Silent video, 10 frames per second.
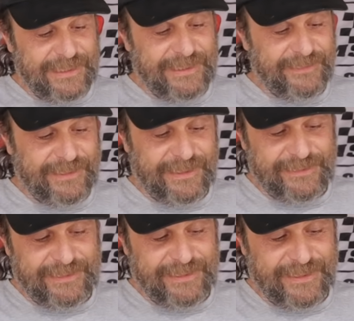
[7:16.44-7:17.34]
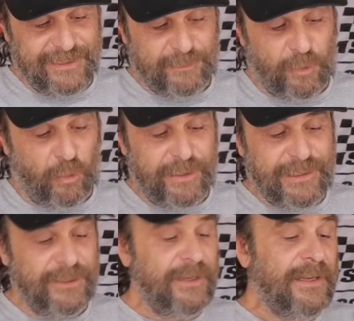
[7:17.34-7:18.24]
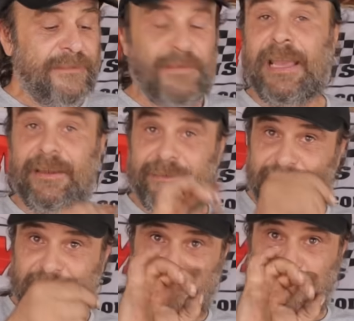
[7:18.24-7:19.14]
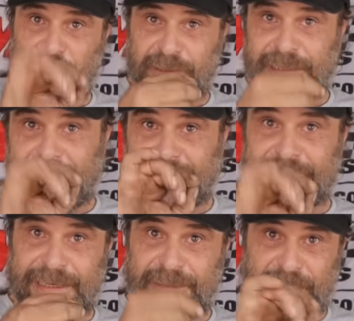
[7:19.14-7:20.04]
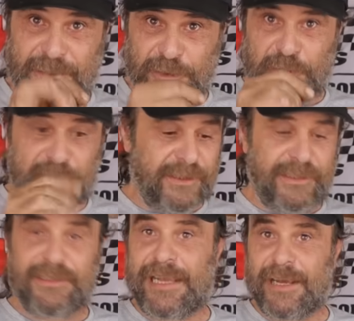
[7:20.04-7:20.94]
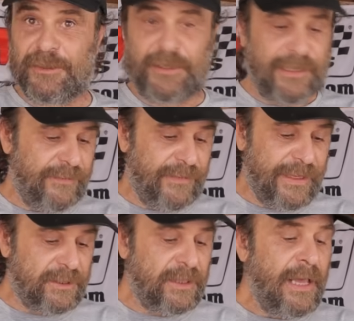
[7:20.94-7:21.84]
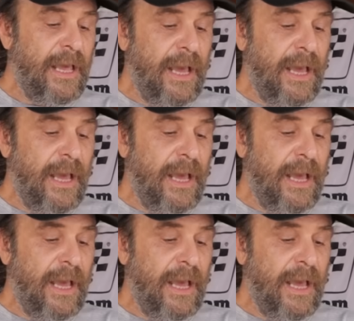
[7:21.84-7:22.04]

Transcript: in the port here, and you can tighten and loosen to tailor the advance.